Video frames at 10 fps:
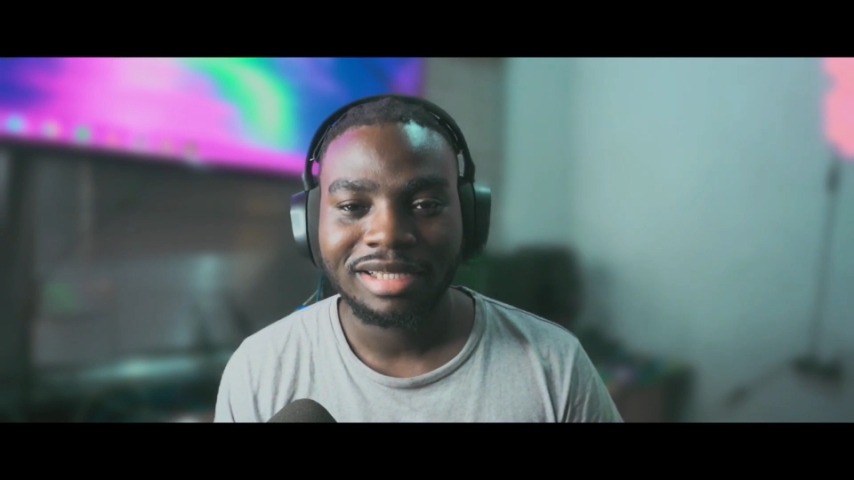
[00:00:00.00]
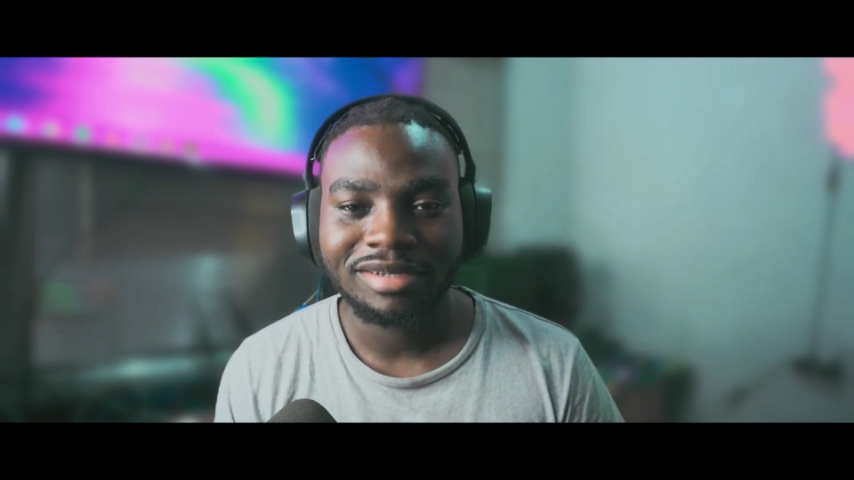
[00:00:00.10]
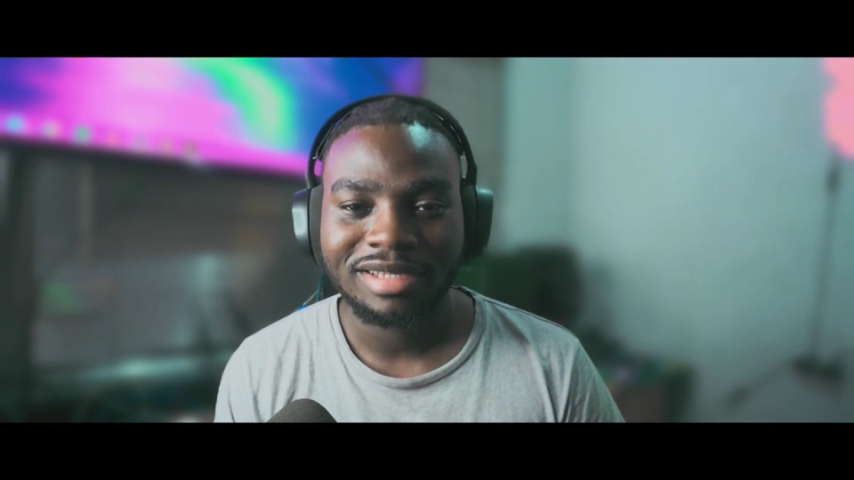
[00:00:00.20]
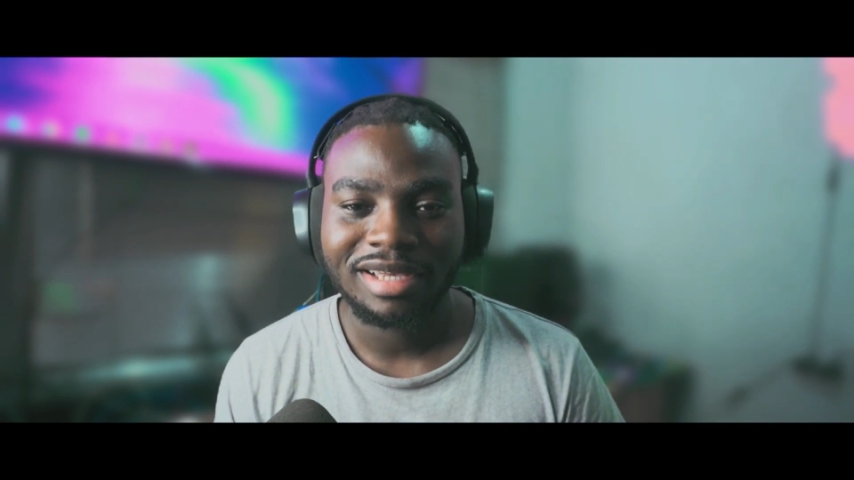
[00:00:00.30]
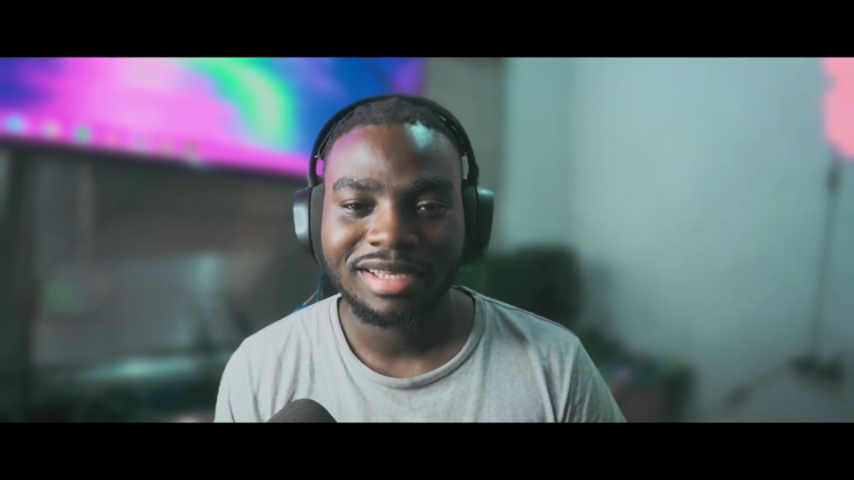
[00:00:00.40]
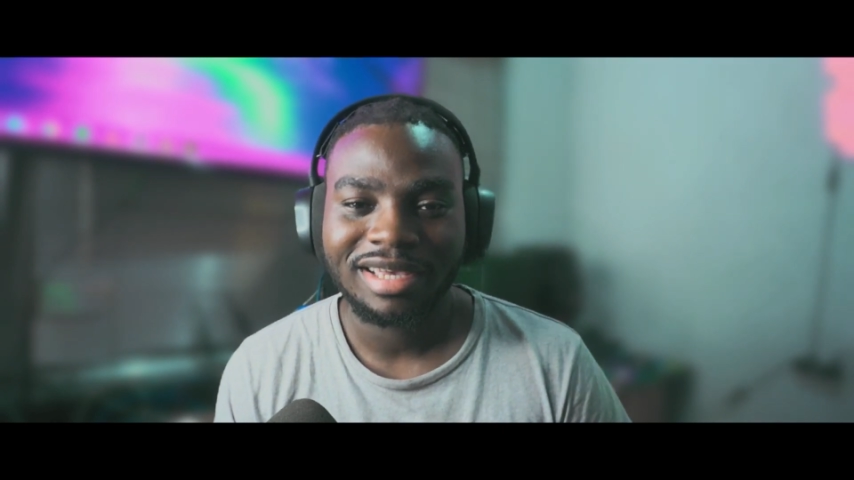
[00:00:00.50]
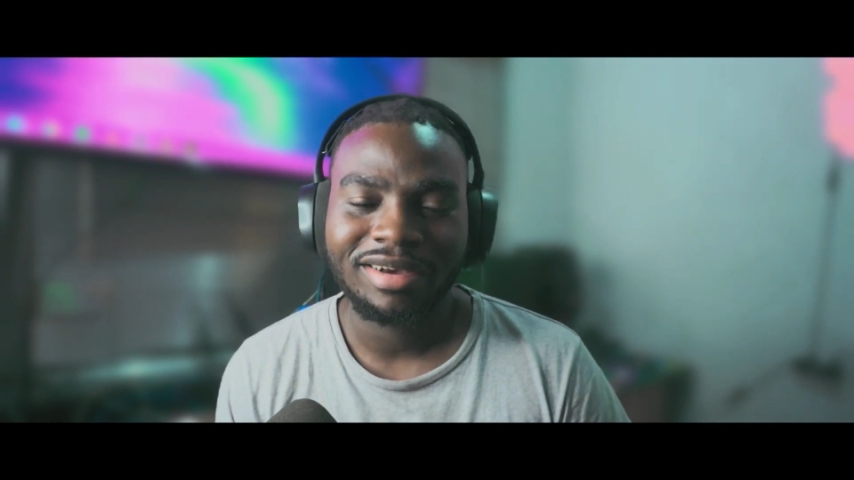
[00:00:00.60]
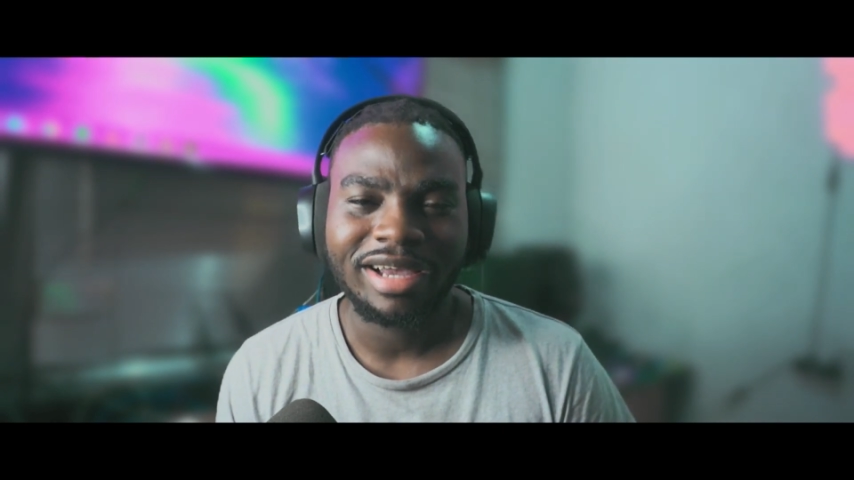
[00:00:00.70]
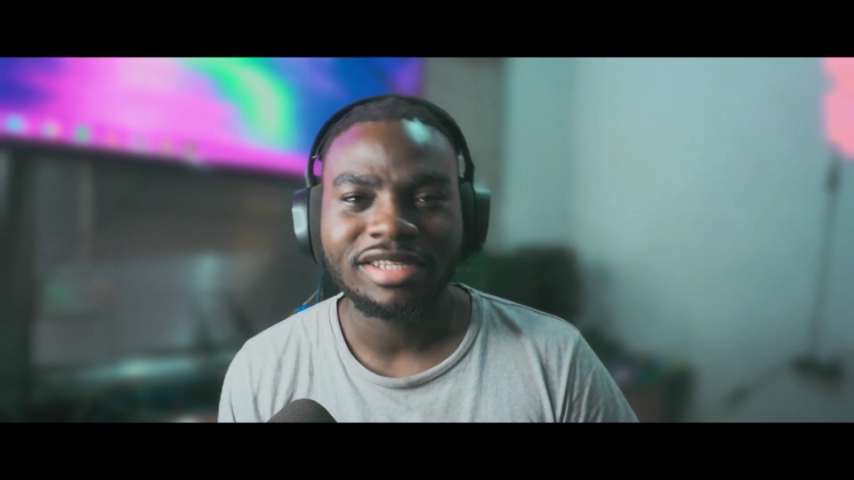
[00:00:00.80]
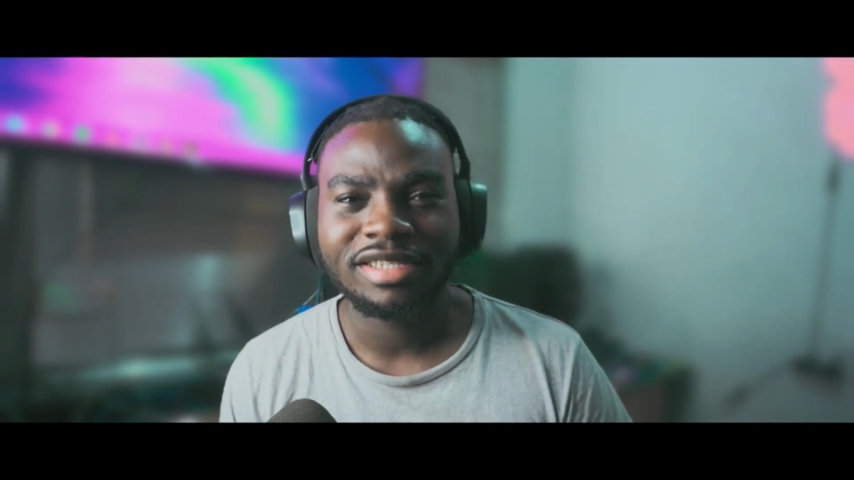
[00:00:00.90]
I was like, yeah,
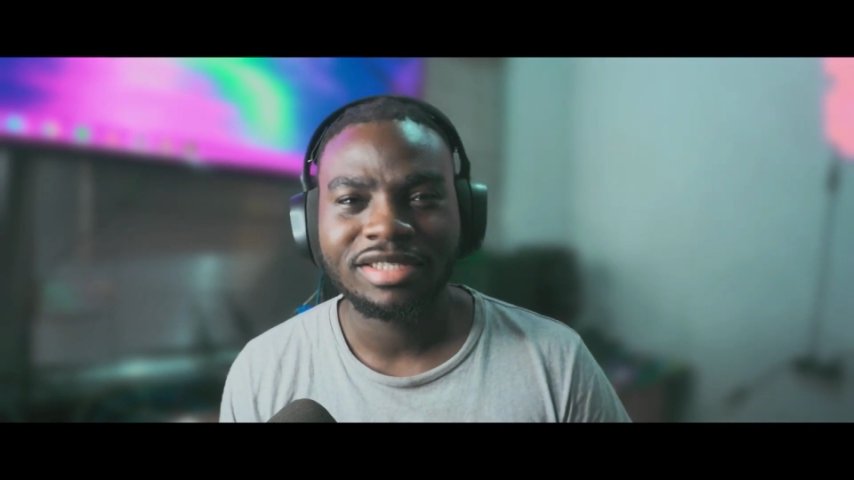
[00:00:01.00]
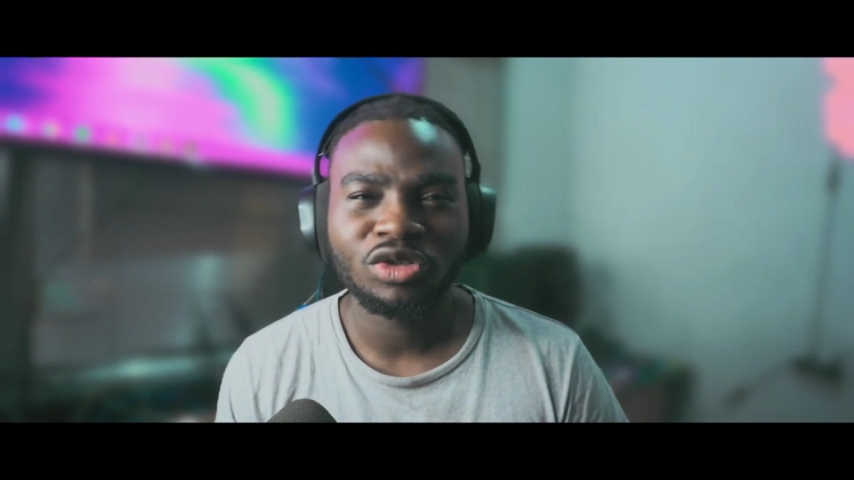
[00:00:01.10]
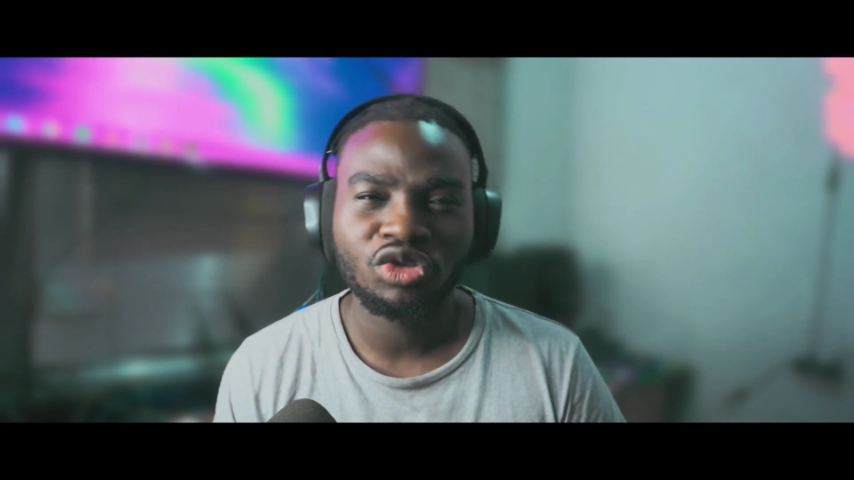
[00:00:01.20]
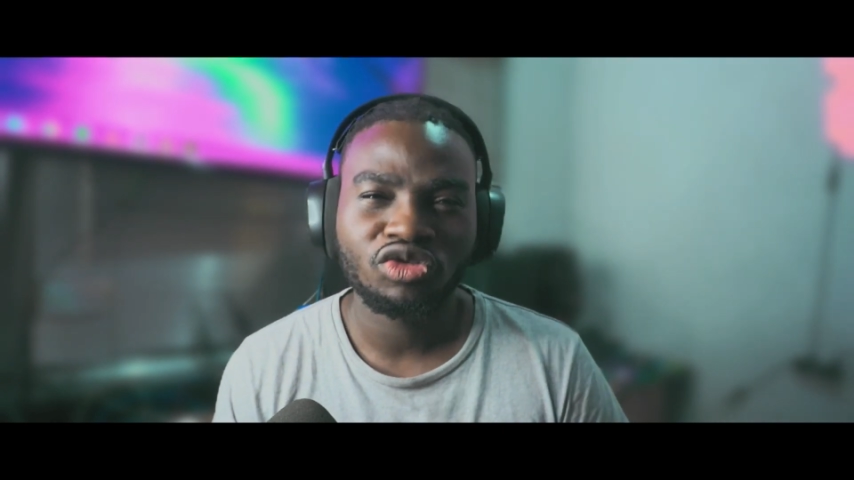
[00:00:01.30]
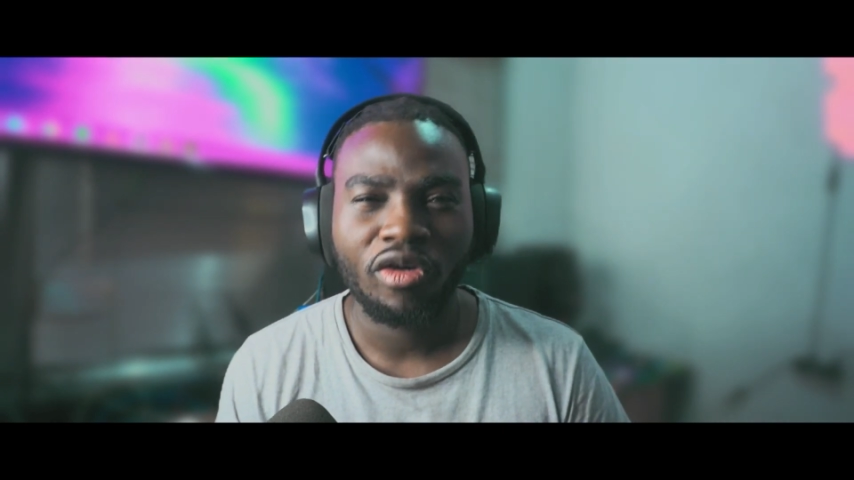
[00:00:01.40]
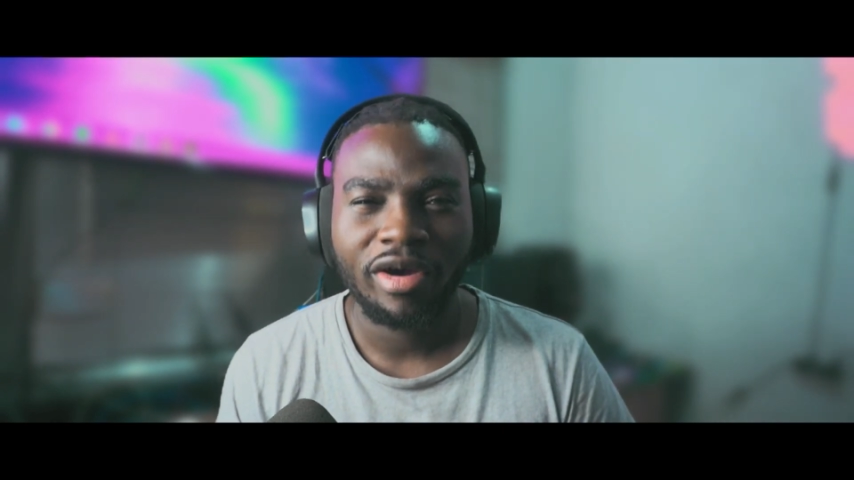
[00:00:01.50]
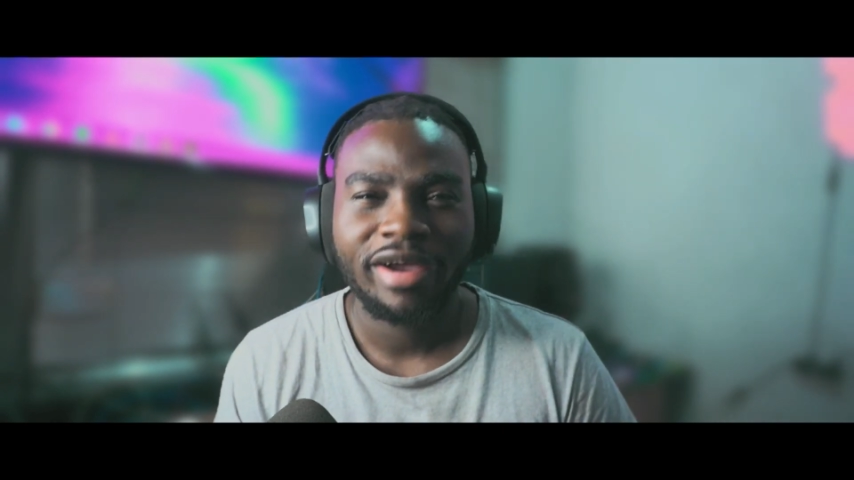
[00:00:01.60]
okay, I just need to draw.